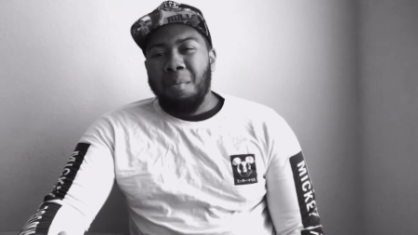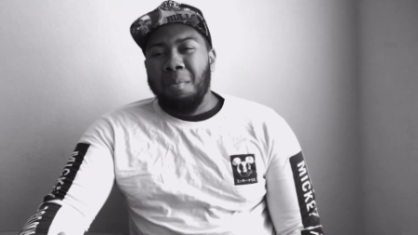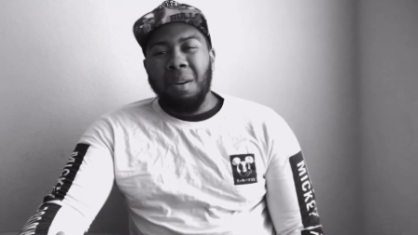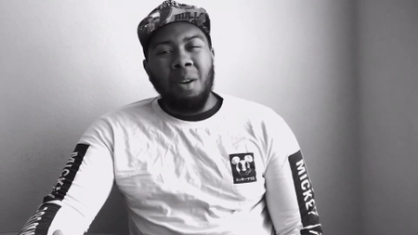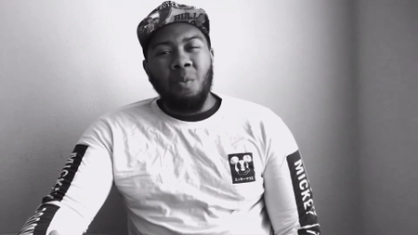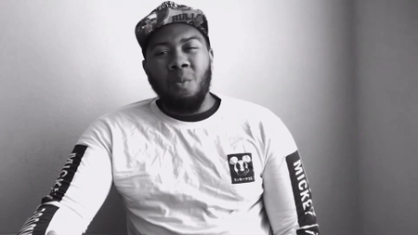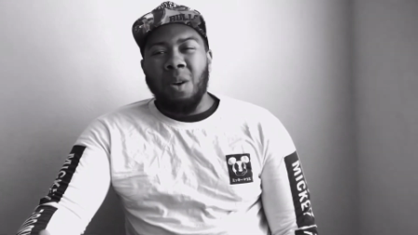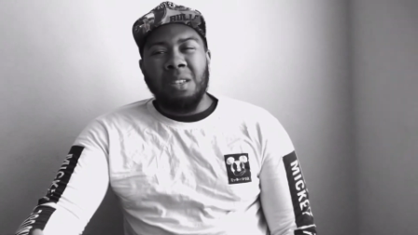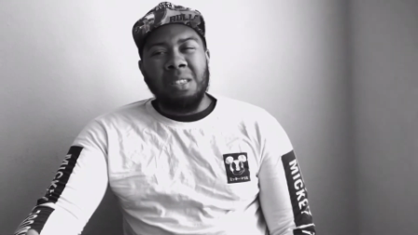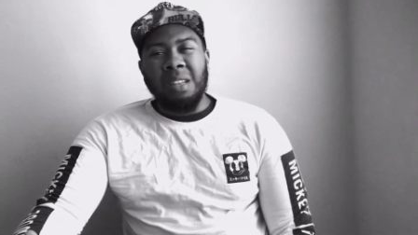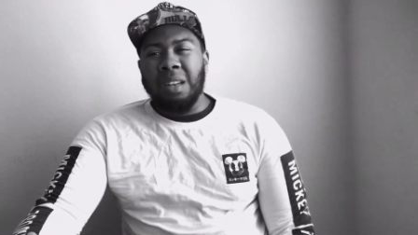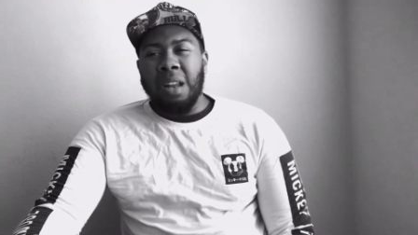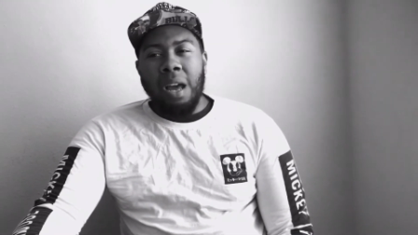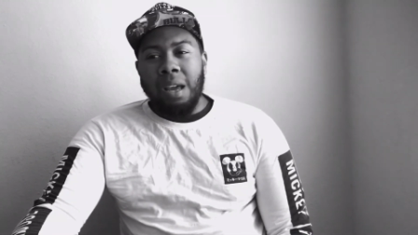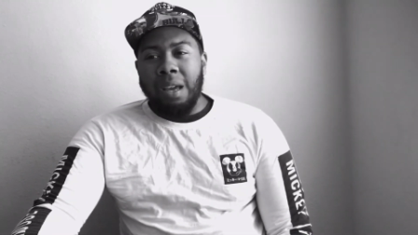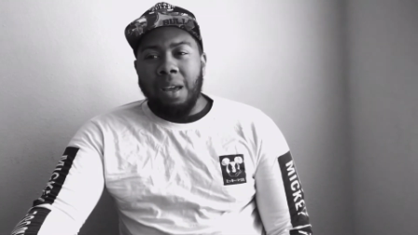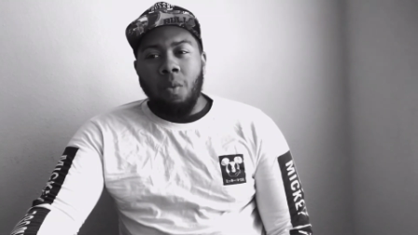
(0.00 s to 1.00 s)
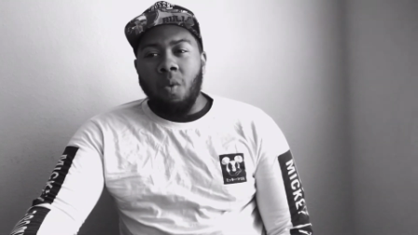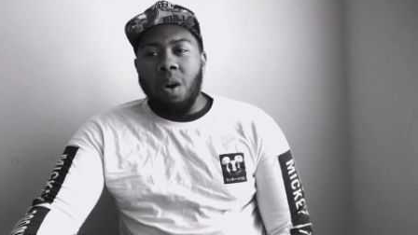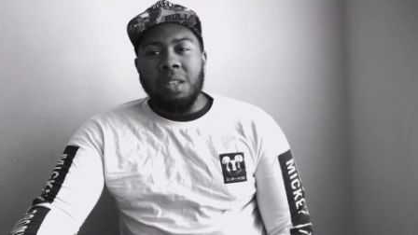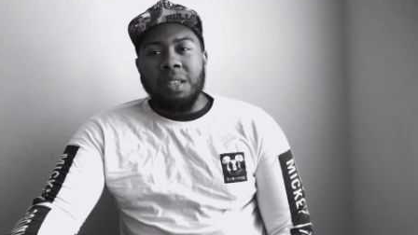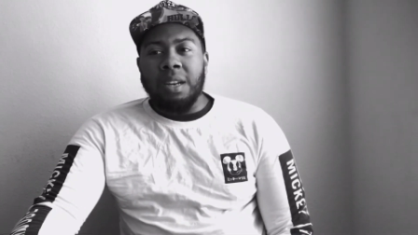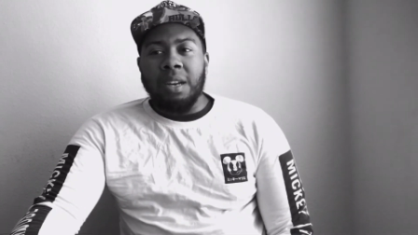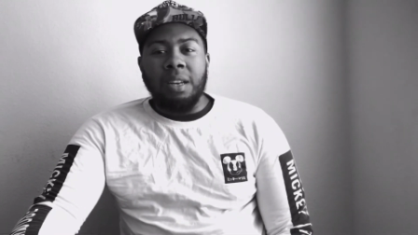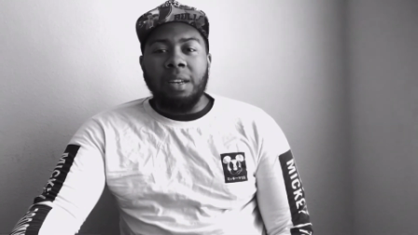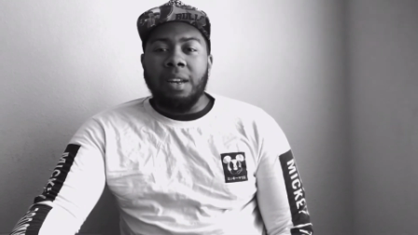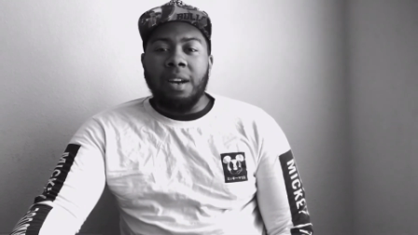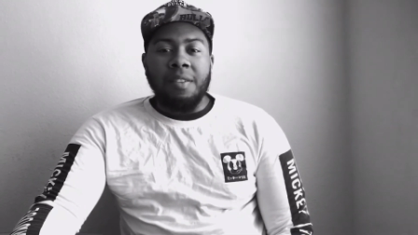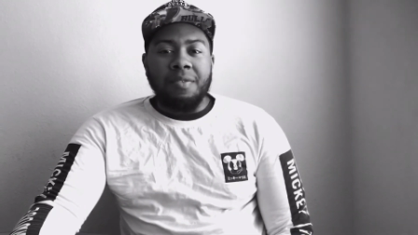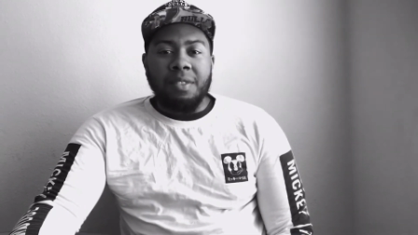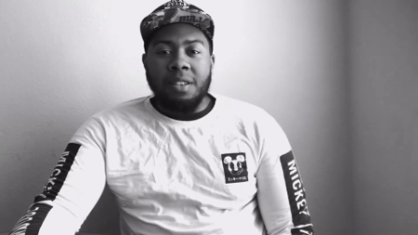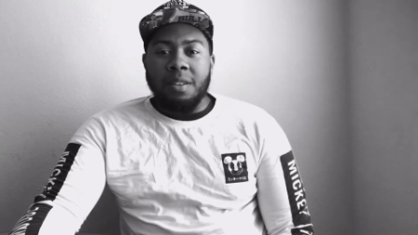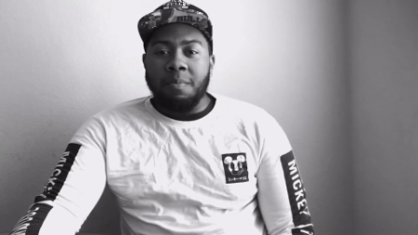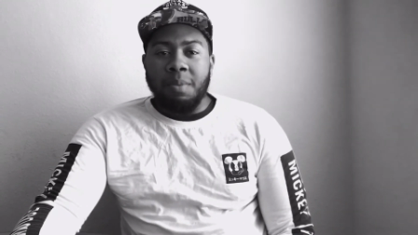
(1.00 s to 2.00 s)
But it wasn't like, it wasn't
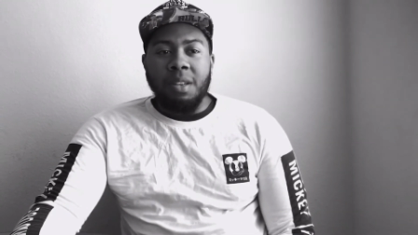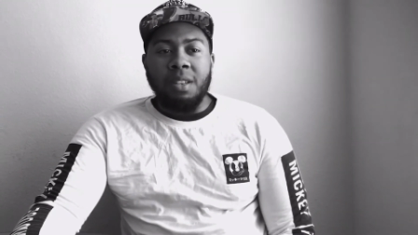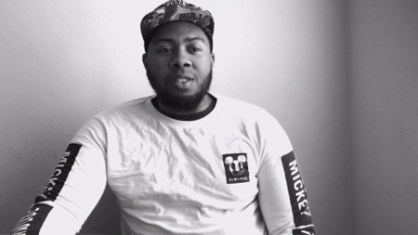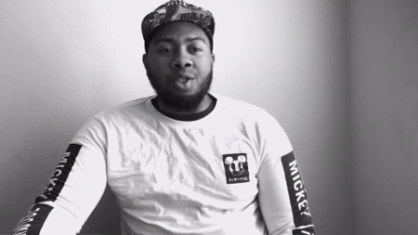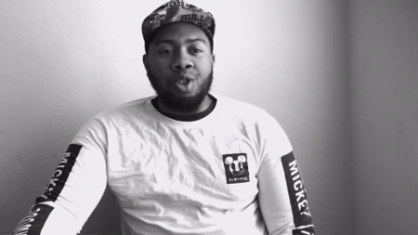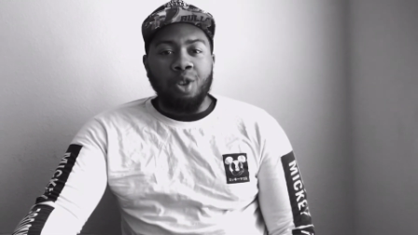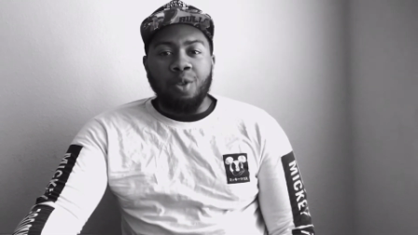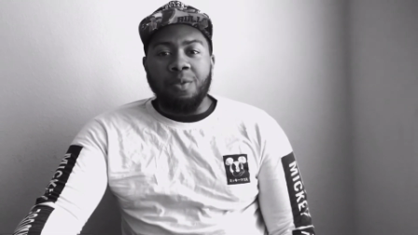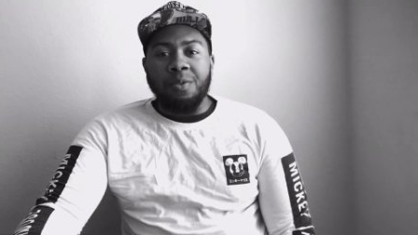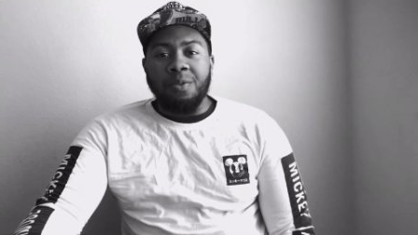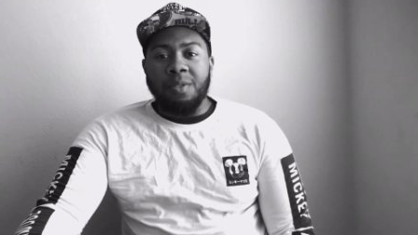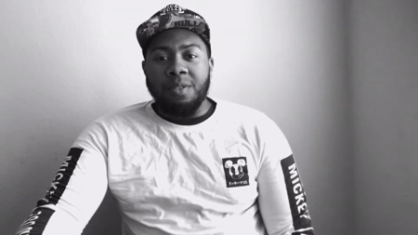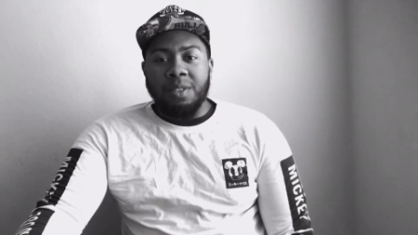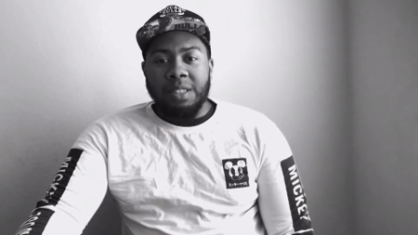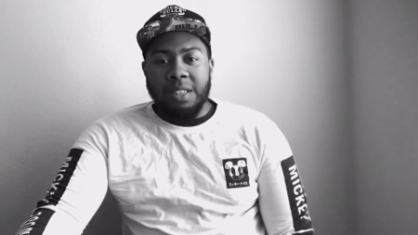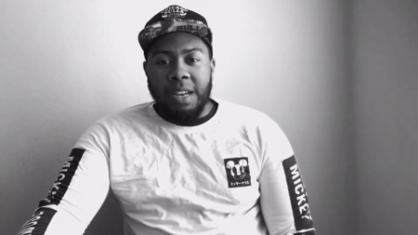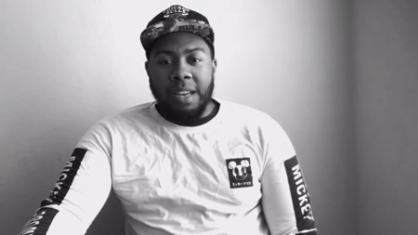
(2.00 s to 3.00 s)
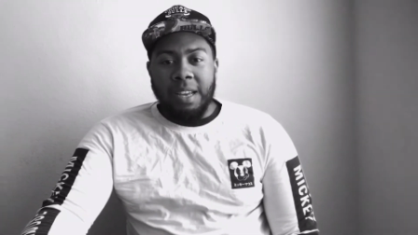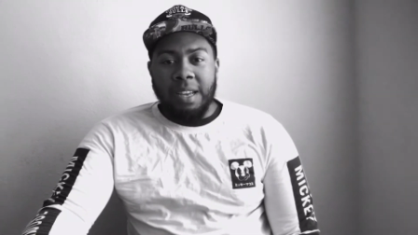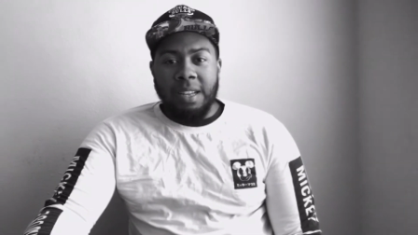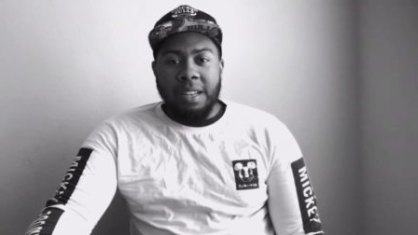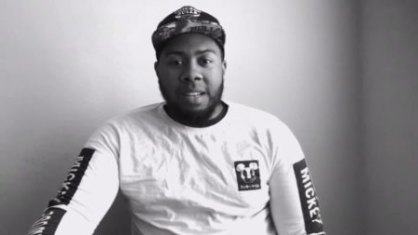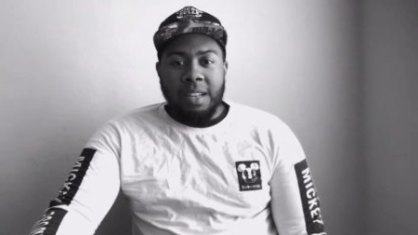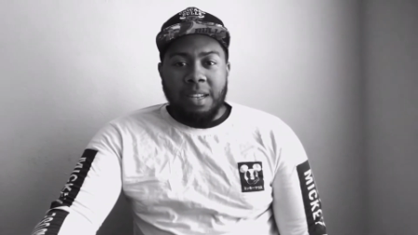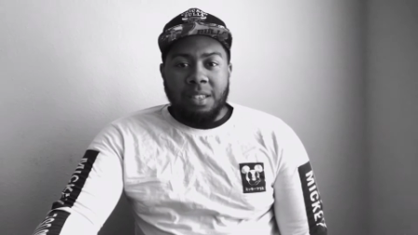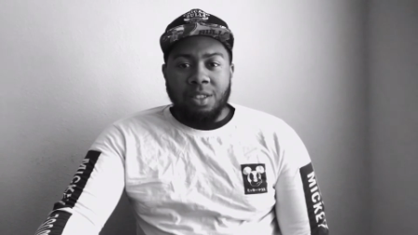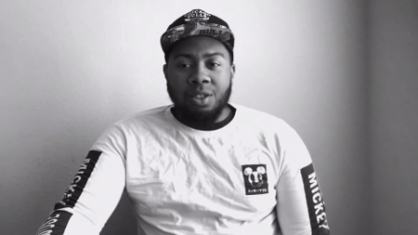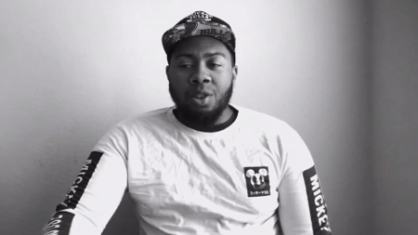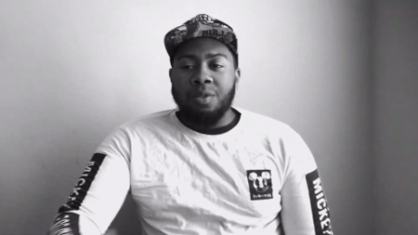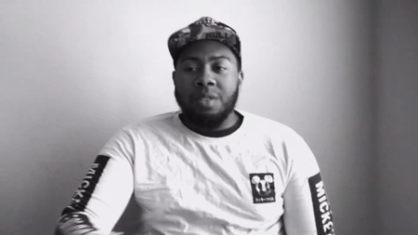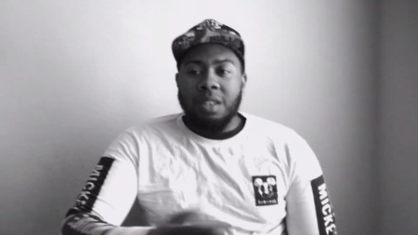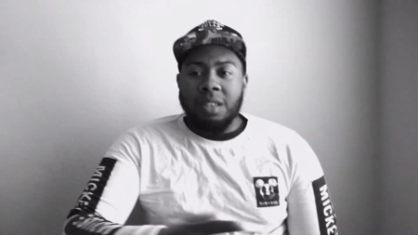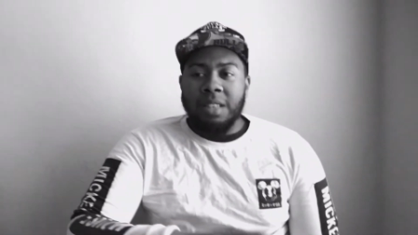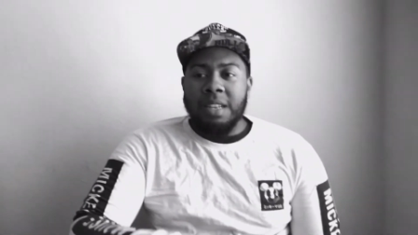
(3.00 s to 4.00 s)
enough to beat Surf second.
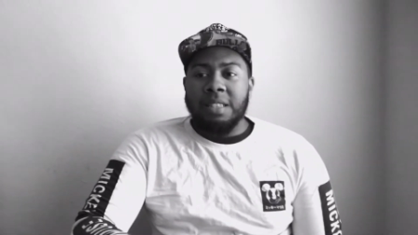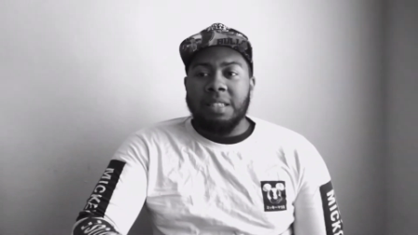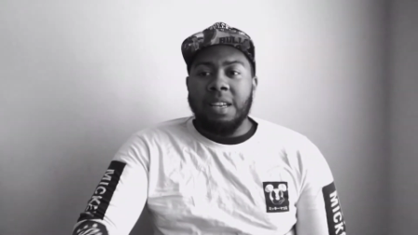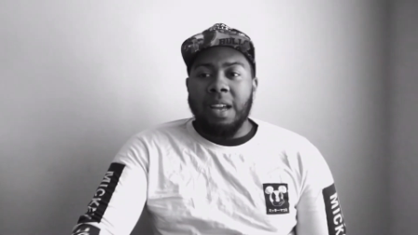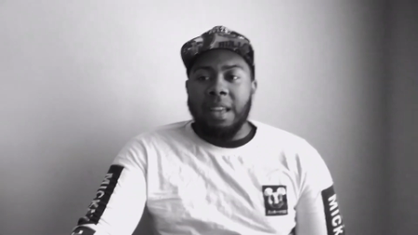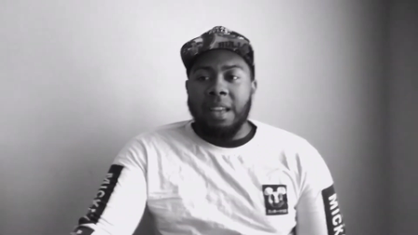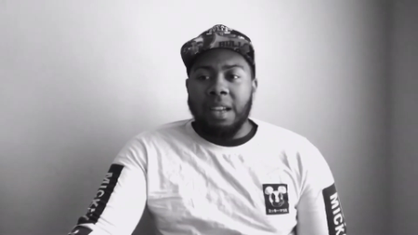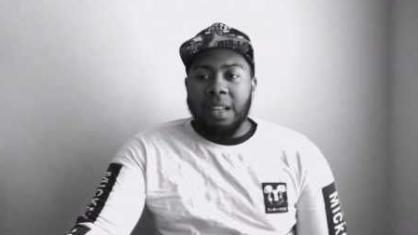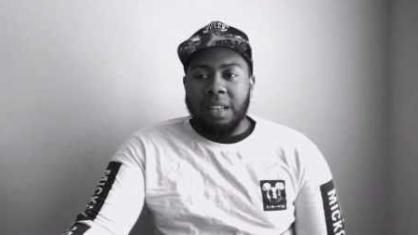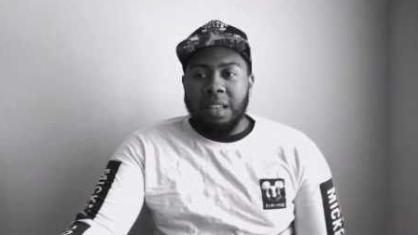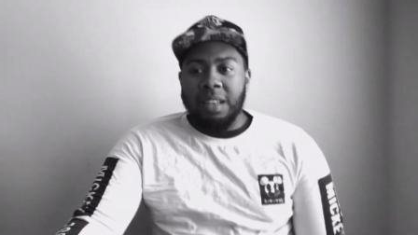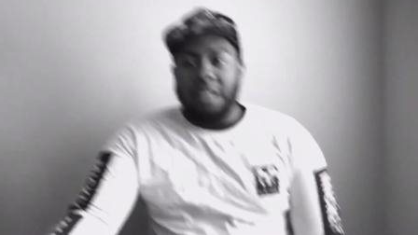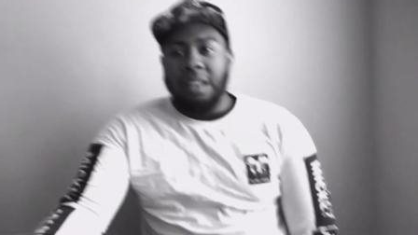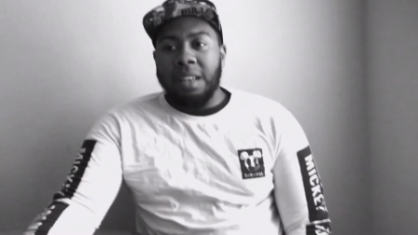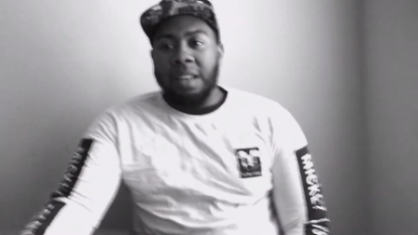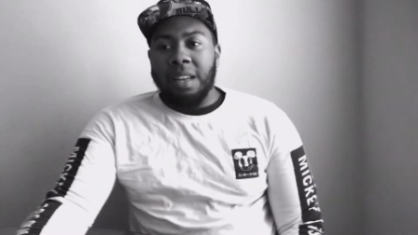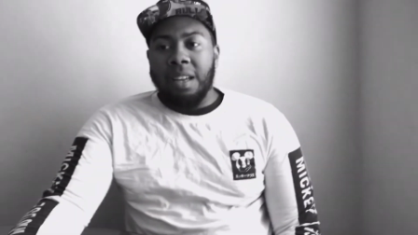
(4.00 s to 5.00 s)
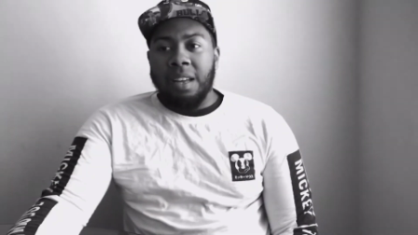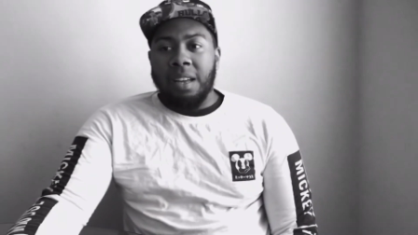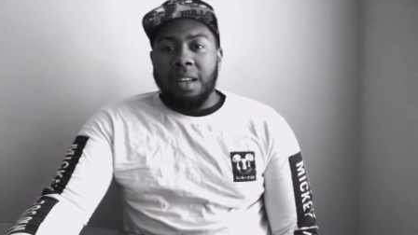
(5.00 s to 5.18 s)
Surf took that second clearly.